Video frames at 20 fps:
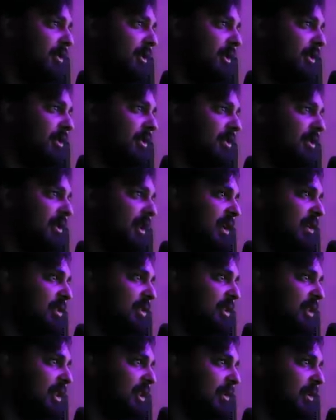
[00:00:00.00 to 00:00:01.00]
So you just send
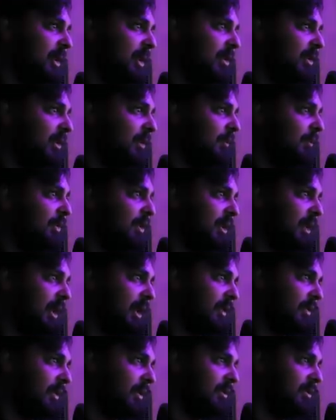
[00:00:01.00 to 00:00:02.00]
your email to
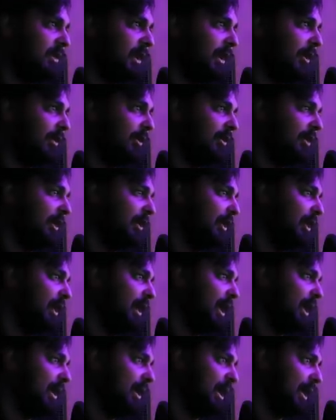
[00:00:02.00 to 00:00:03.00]
like this
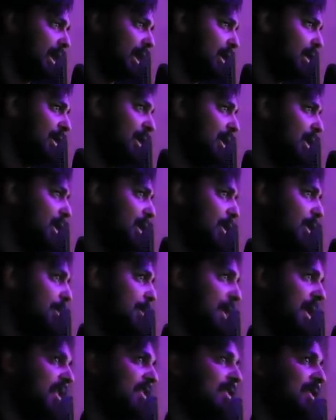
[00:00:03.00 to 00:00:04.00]
secretary at like
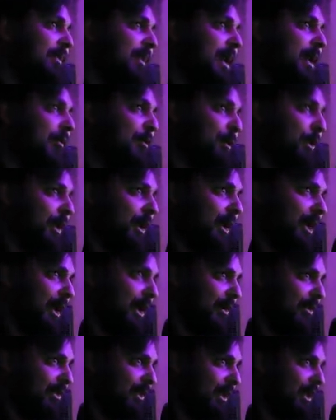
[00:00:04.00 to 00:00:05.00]
the of Mafia, and I
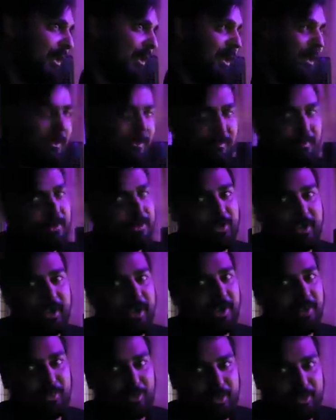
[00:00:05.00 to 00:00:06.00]
guess they like
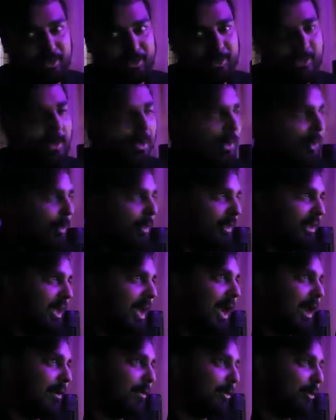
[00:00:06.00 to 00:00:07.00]
communicate with with the
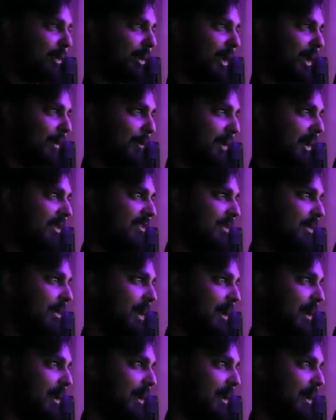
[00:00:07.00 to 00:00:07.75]
actual like of